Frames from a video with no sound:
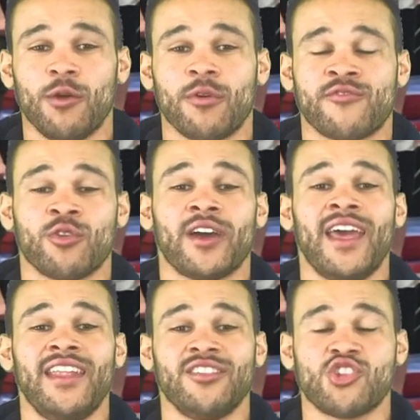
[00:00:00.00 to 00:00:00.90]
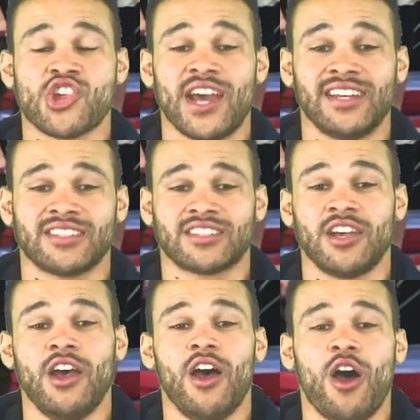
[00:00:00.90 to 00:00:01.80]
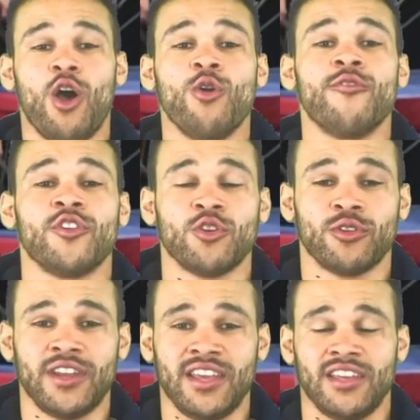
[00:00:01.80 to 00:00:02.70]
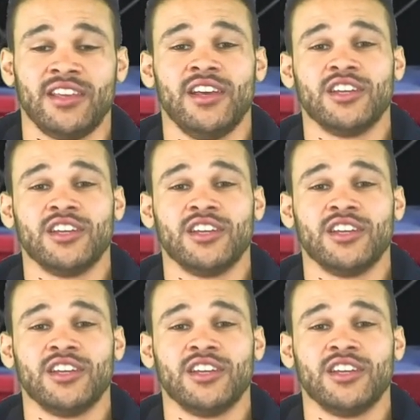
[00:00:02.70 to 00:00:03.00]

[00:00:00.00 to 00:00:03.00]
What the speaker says: with your head and chest over your knee.